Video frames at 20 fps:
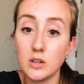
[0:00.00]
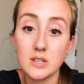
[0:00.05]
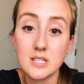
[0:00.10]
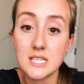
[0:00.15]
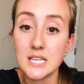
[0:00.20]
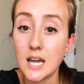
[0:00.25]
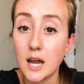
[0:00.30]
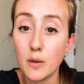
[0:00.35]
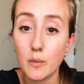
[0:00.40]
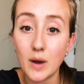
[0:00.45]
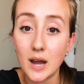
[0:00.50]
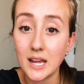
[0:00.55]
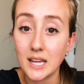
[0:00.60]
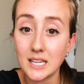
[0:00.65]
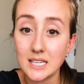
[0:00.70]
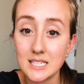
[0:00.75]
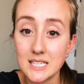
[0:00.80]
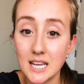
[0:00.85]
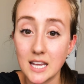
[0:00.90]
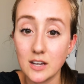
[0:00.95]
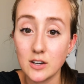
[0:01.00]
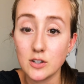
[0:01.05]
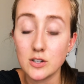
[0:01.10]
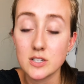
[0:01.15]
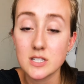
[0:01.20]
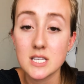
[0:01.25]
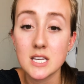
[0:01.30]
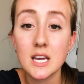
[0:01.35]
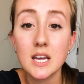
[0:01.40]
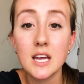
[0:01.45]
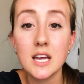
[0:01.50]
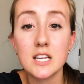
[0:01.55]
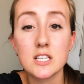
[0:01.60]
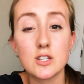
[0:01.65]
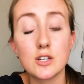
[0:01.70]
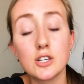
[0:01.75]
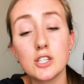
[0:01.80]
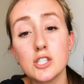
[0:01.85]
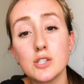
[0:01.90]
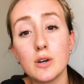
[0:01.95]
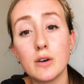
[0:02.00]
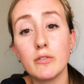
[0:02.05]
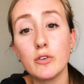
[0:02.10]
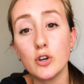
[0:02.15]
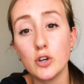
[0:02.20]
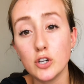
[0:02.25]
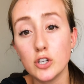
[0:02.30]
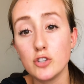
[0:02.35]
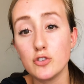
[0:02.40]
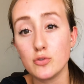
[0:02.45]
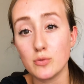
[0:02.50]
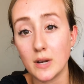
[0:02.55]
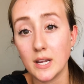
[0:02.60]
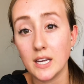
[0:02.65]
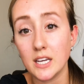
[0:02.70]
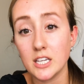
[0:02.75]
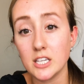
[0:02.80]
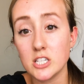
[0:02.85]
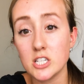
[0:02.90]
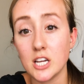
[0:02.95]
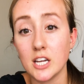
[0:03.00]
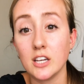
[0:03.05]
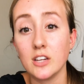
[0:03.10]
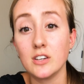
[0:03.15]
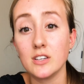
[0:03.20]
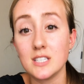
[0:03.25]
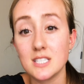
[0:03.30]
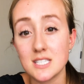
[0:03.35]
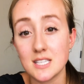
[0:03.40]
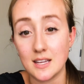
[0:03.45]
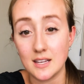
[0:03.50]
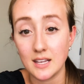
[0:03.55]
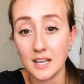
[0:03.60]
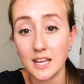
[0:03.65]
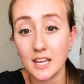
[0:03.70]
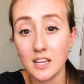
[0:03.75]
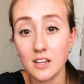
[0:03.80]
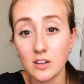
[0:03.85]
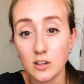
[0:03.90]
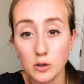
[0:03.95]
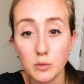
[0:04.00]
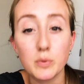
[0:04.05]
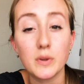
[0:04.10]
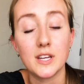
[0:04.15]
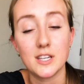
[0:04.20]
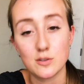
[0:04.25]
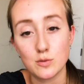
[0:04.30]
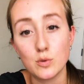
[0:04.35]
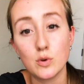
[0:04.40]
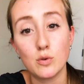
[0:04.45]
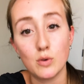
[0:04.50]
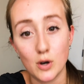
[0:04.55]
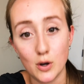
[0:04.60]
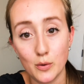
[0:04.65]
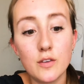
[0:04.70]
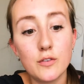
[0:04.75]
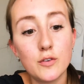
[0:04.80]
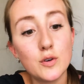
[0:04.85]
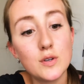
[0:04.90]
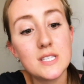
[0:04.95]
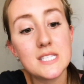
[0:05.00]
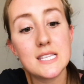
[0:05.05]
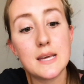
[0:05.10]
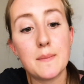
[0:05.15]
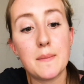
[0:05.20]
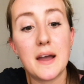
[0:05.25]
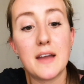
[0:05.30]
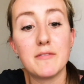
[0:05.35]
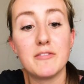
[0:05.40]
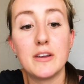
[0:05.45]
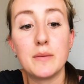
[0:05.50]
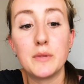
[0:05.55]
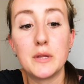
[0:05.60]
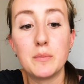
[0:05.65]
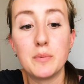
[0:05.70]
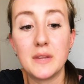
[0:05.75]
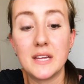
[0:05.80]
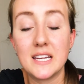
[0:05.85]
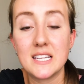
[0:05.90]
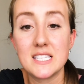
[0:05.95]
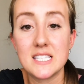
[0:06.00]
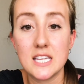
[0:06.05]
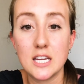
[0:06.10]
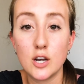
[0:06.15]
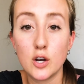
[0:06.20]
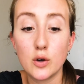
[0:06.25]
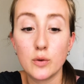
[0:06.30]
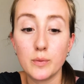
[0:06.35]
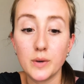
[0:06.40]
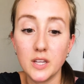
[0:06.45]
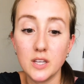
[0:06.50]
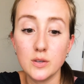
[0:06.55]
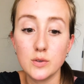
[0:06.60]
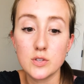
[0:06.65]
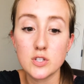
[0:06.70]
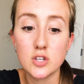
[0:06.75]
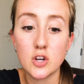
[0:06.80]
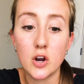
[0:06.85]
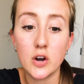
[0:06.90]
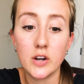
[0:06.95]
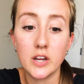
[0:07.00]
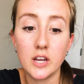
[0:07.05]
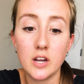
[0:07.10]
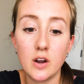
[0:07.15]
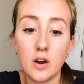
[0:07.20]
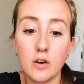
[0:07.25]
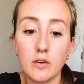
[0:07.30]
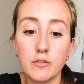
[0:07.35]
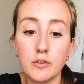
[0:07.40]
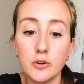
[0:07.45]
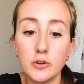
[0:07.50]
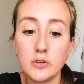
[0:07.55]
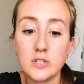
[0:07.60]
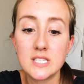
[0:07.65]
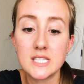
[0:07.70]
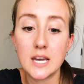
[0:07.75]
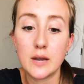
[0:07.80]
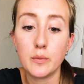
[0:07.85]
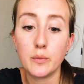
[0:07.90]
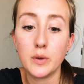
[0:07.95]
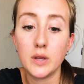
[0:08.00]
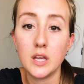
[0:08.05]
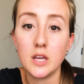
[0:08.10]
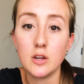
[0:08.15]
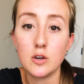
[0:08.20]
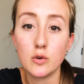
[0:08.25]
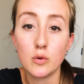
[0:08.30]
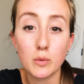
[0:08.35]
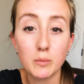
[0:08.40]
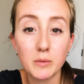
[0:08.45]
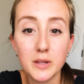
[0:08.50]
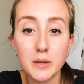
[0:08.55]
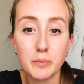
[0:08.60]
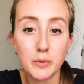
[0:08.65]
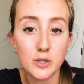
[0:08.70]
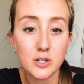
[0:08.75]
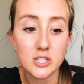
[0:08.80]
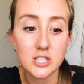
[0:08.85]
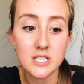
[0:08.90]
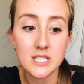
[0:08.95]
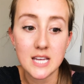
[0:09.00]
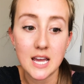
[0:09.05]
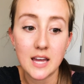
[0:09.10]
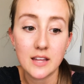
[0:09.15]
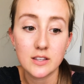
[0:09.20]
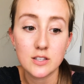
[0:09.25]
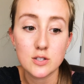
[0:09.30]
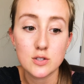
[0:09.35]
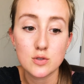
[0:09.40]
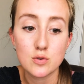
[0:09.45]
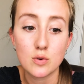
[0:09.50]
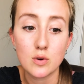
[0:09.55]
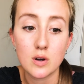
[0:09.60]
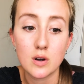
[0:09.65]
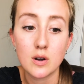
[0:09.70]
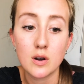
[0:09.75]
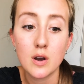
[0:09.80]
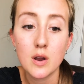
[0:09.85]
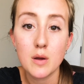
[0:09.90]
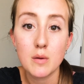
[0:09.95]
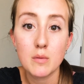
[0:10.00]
DIY containers. As long as you have good drainage and good sunlight, your plants will grow. The foods that my family plants in our reuse garden are foods that we normally purchase at the store